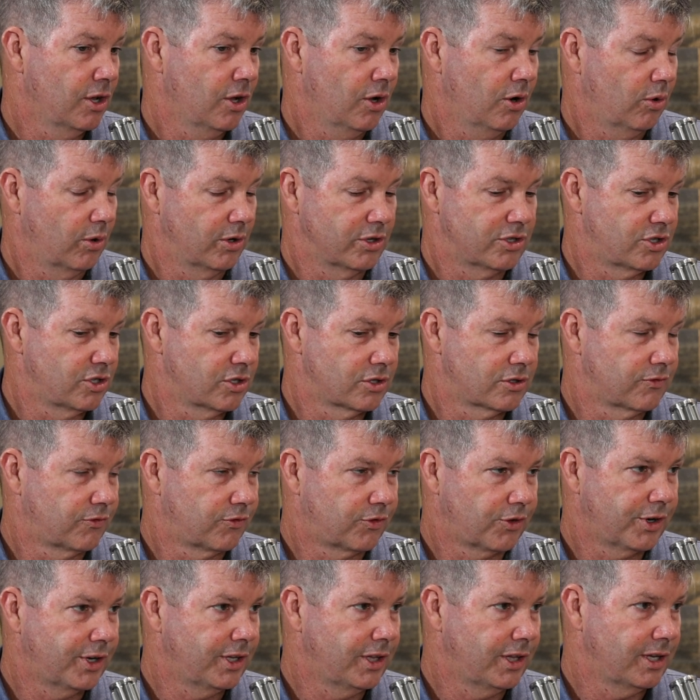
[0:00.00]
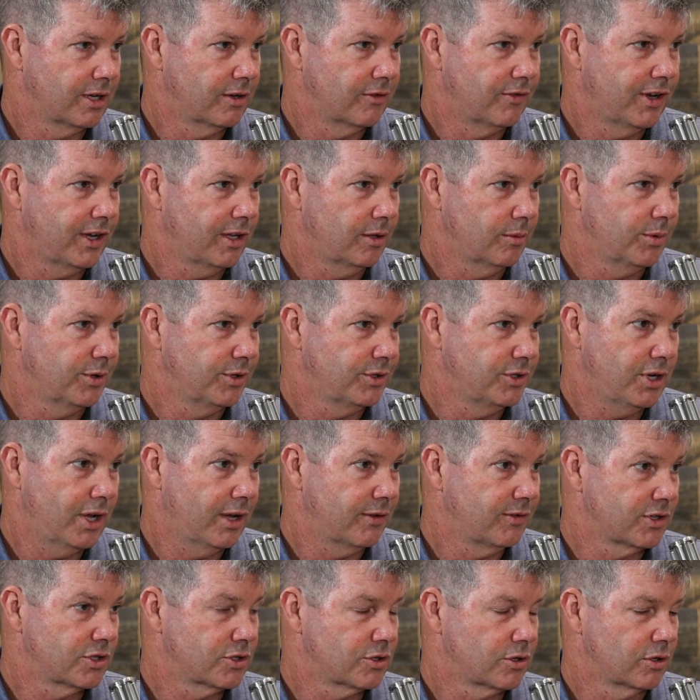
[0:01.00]
or it's just freely available and you
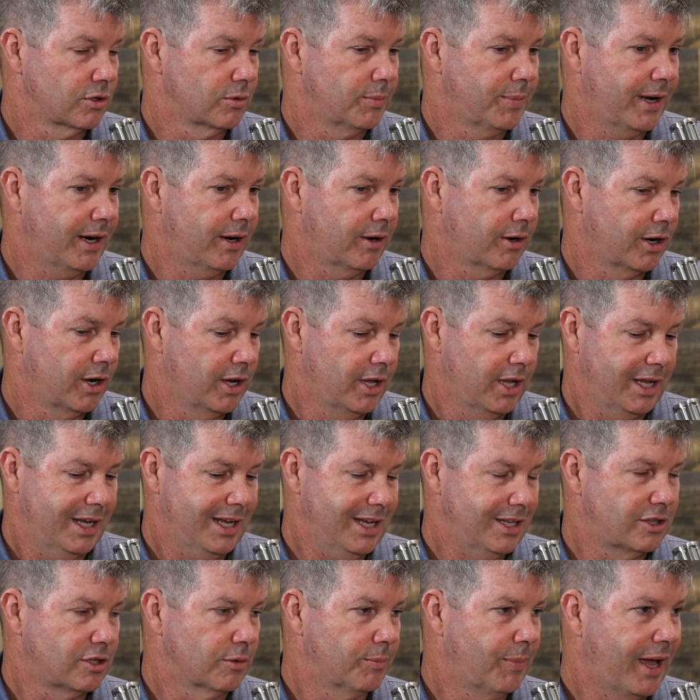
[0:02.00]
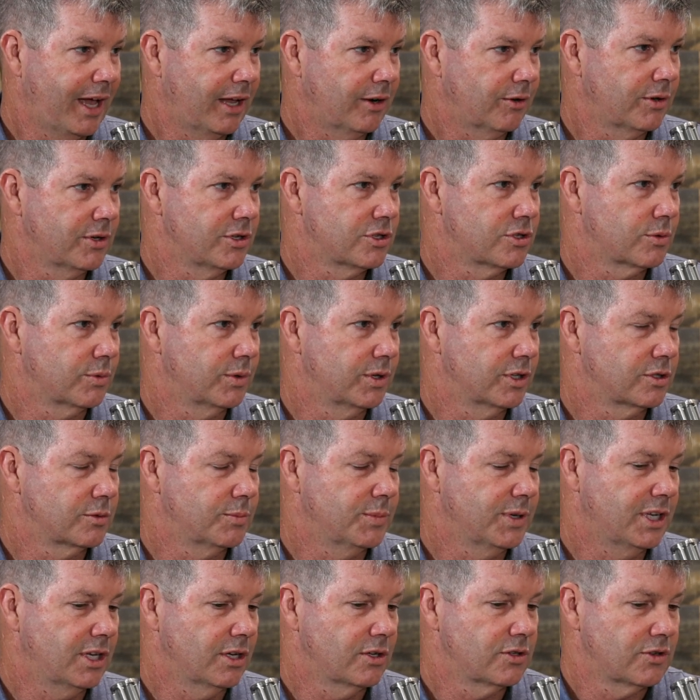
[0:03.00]
have external power, hit the battery switch,
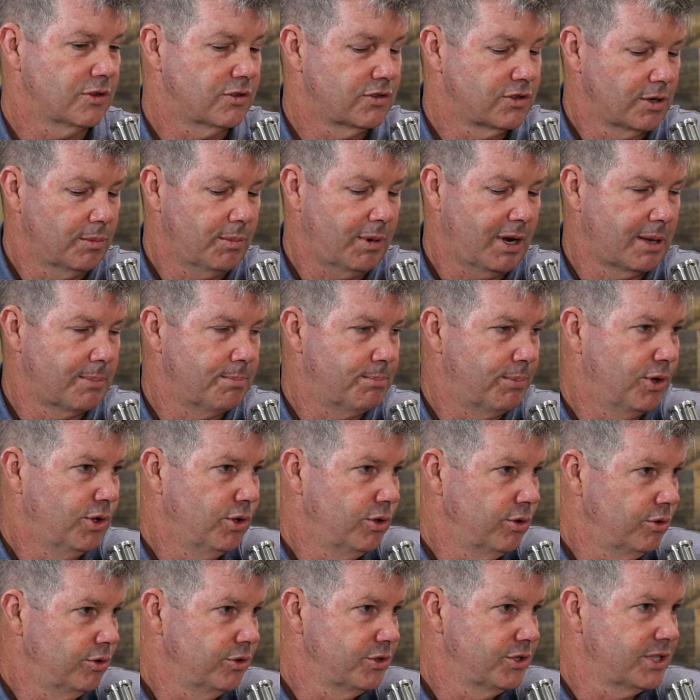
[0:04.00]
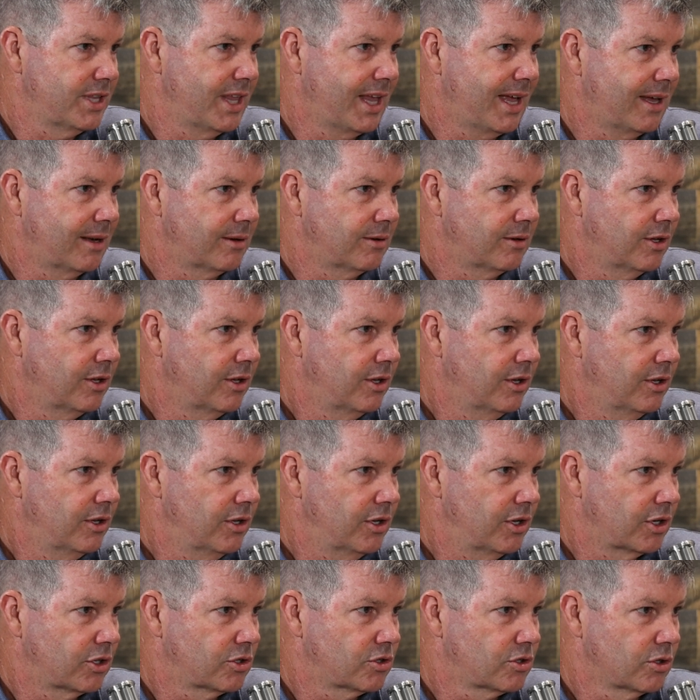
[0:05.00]
because if somebody pulls that
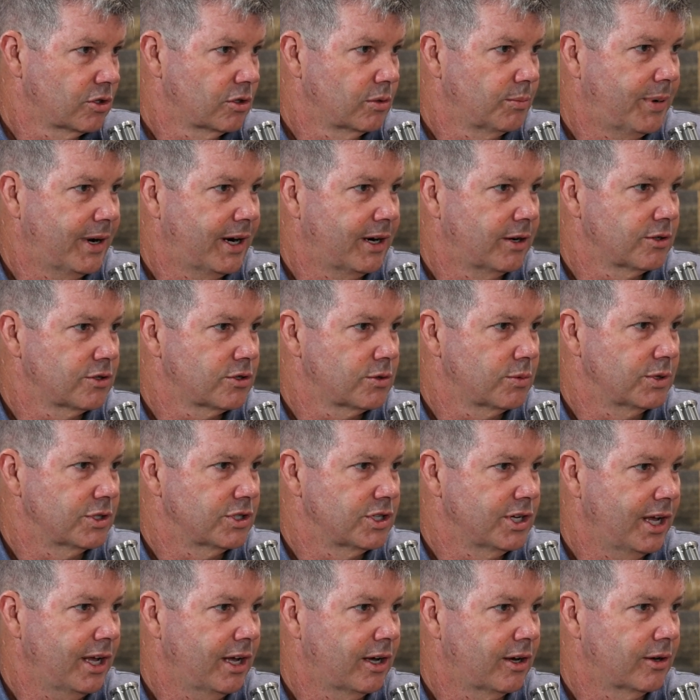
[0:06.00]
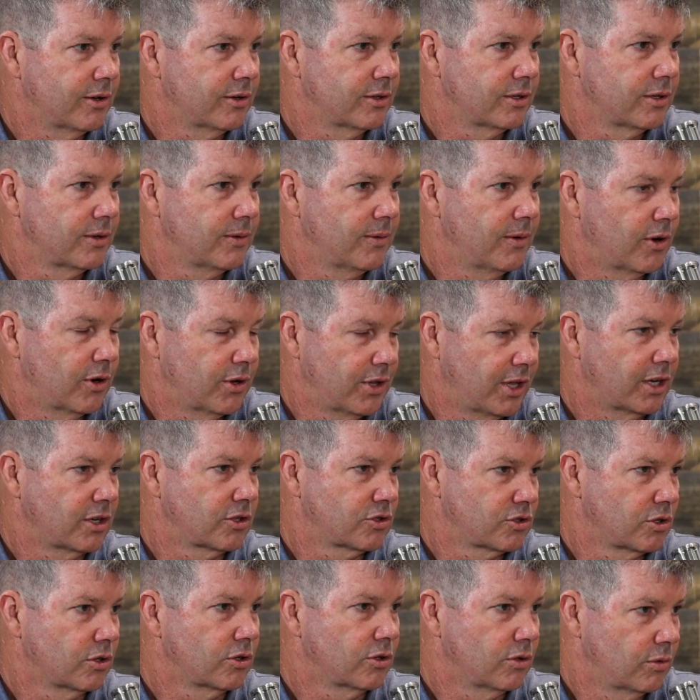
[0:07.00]
external power switch out or the
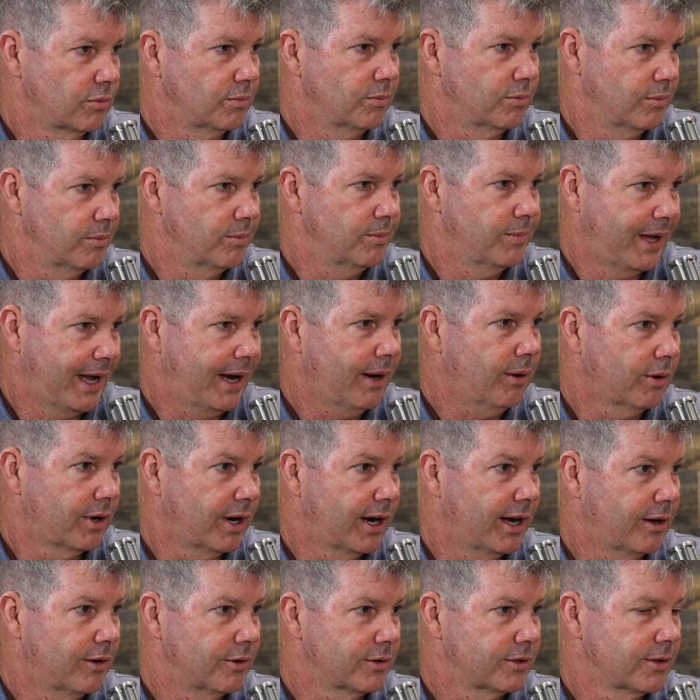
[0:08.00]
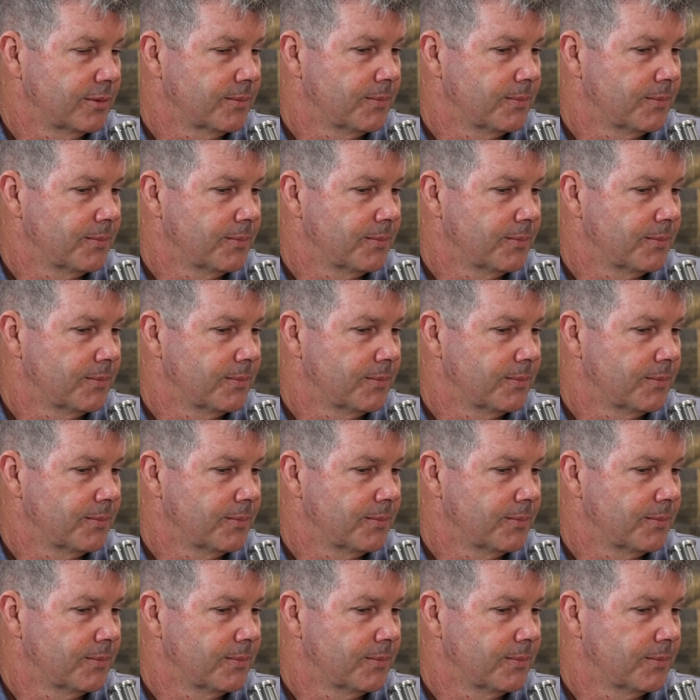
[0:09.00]
external power out,